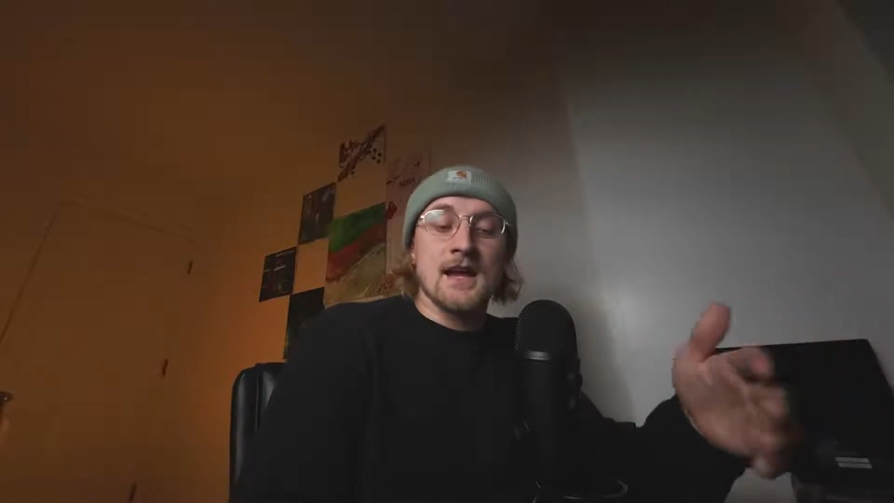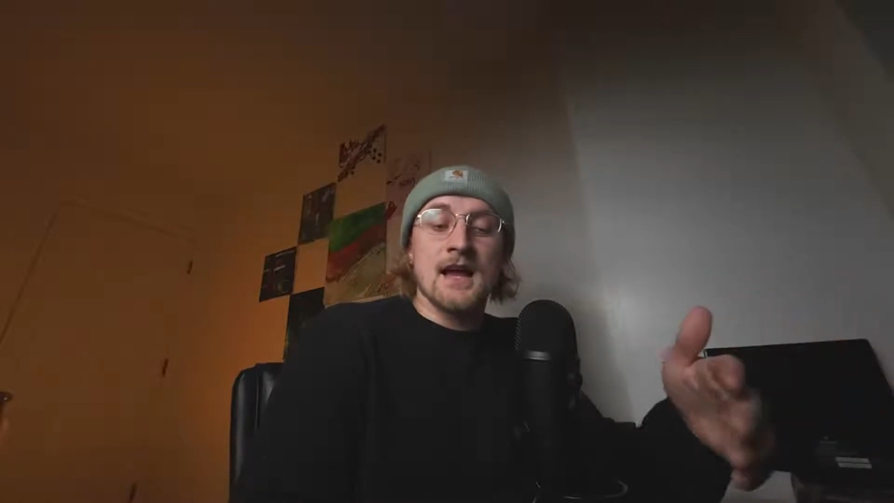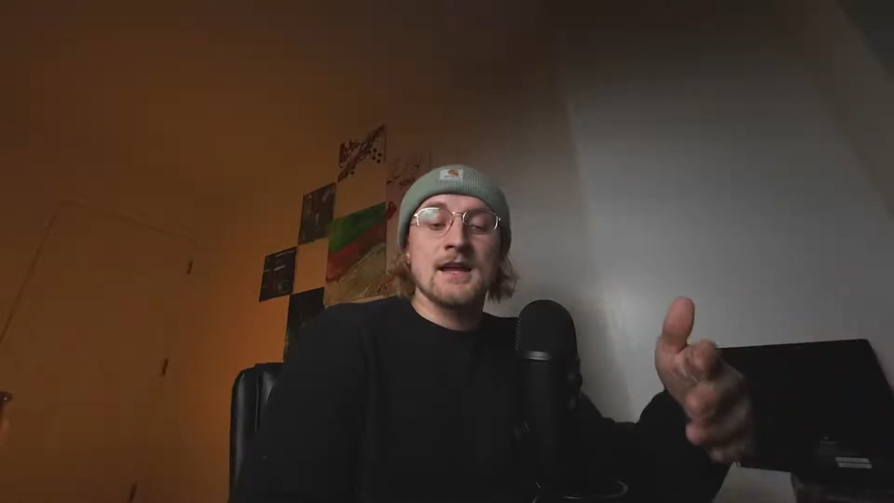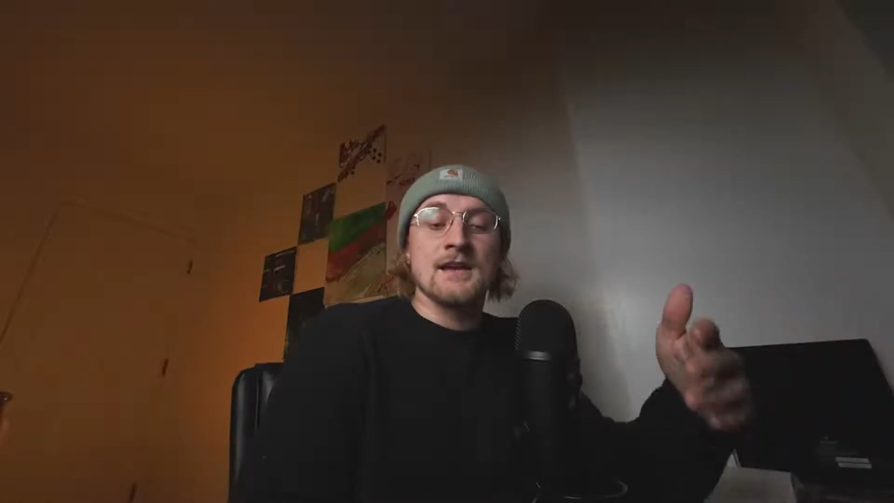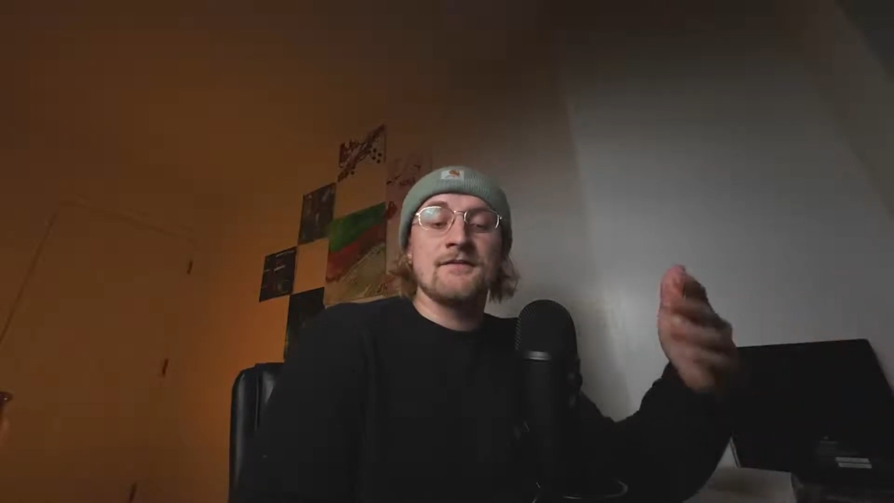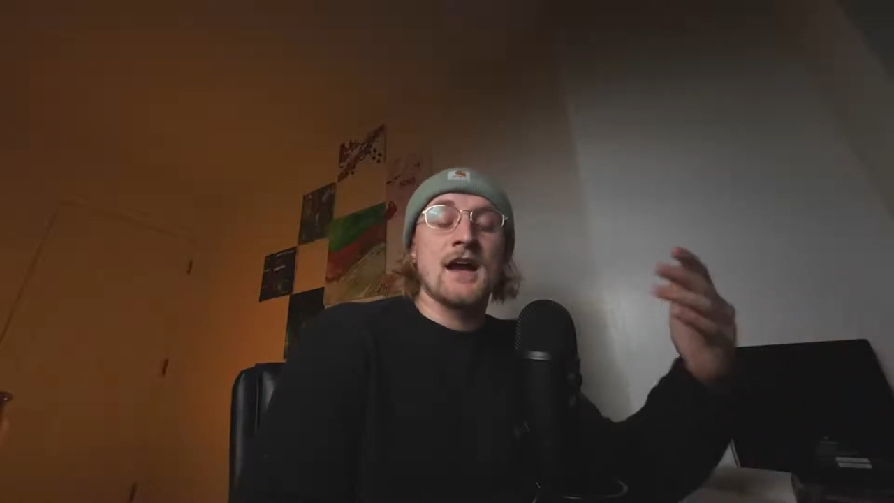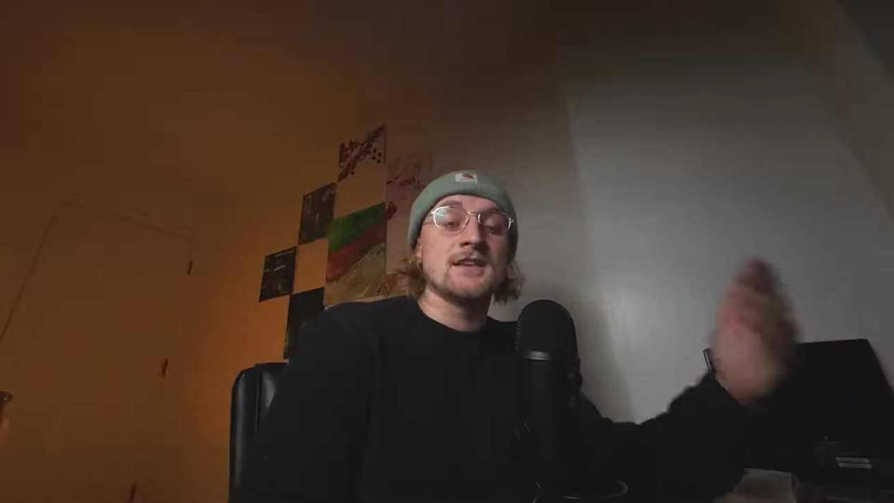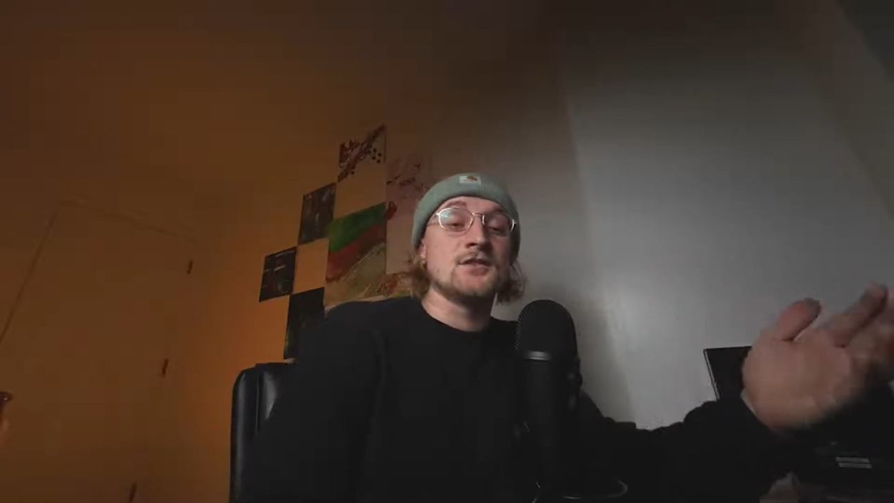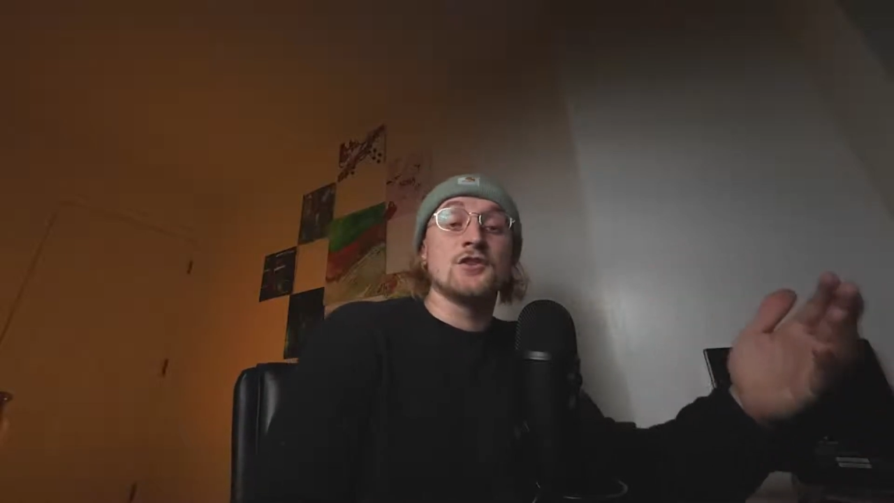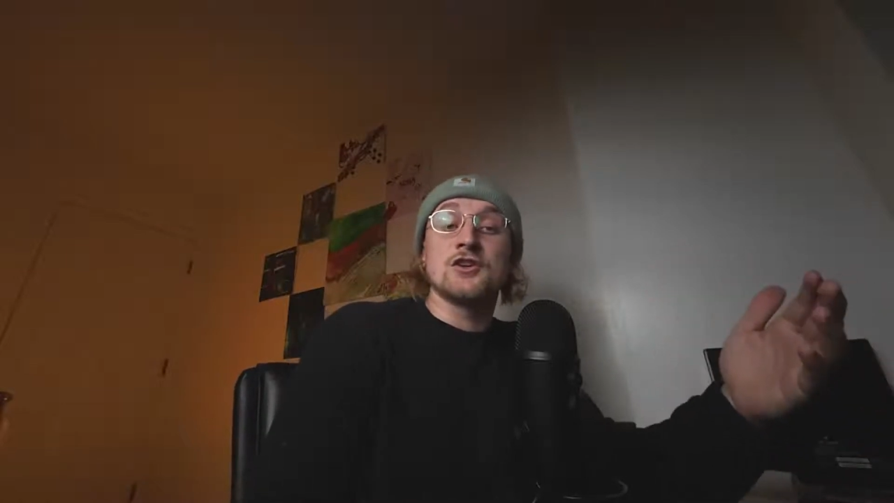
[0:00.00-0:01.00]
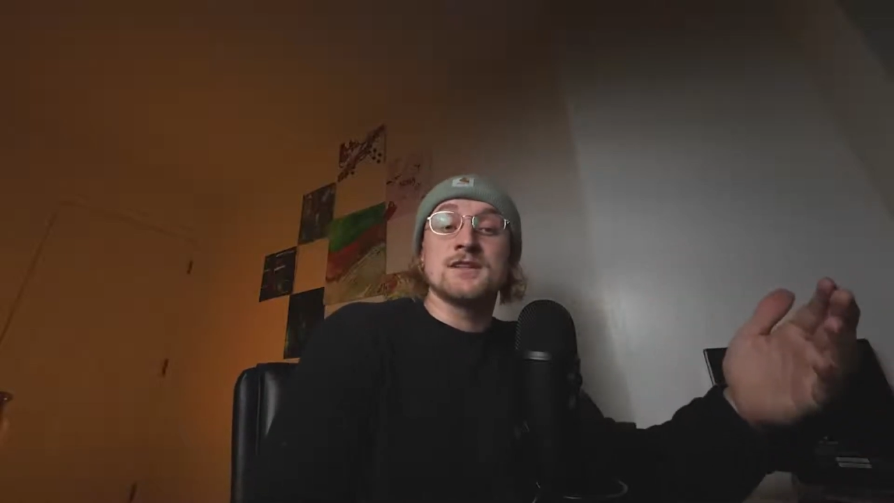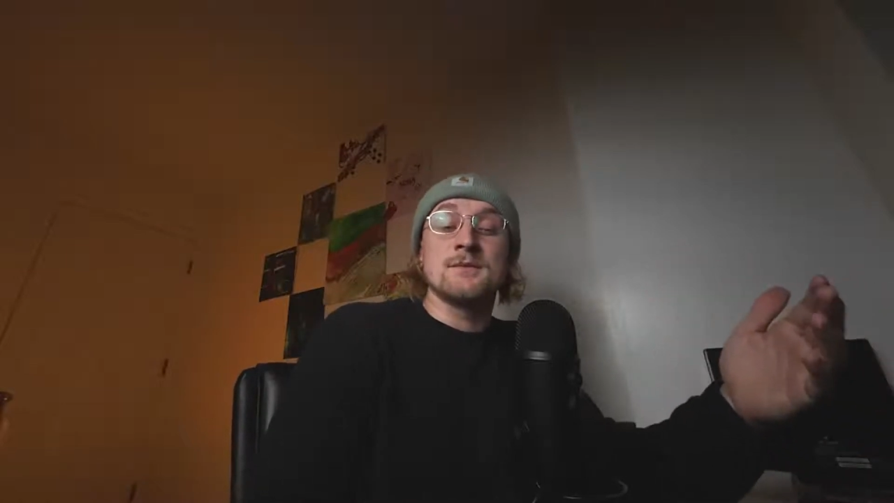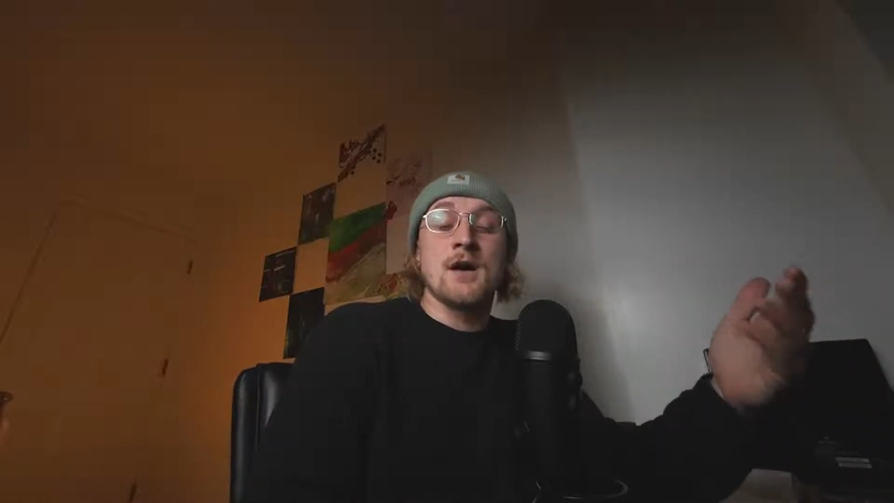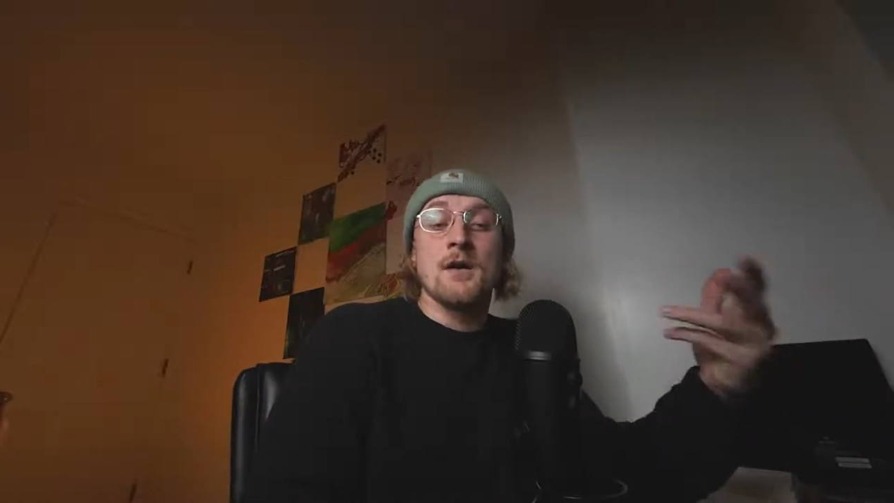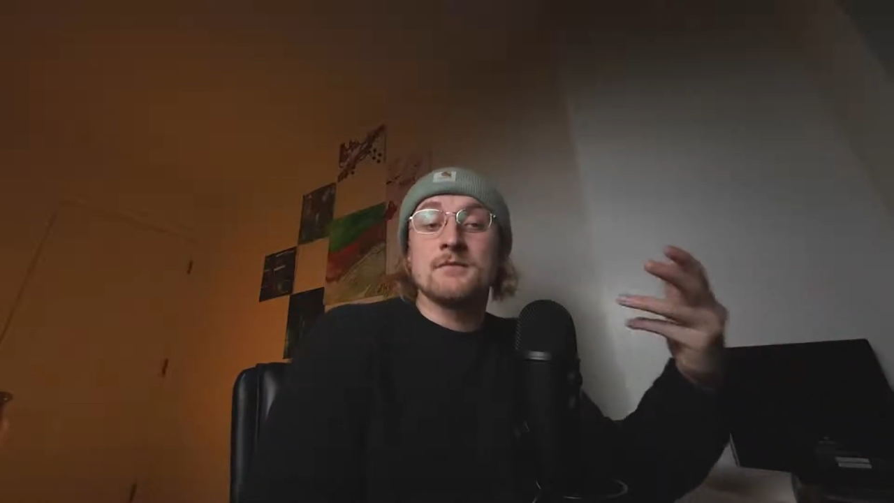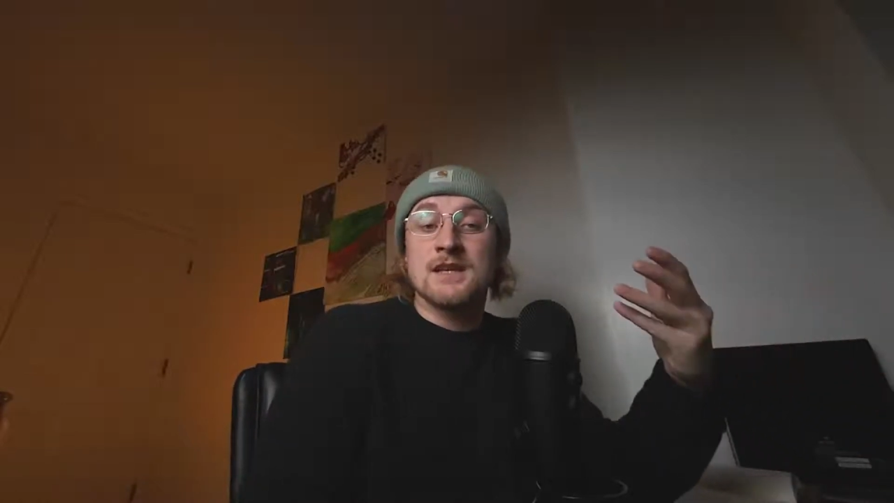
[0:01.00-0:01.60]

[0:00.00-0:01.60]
I'd advise you to look some up,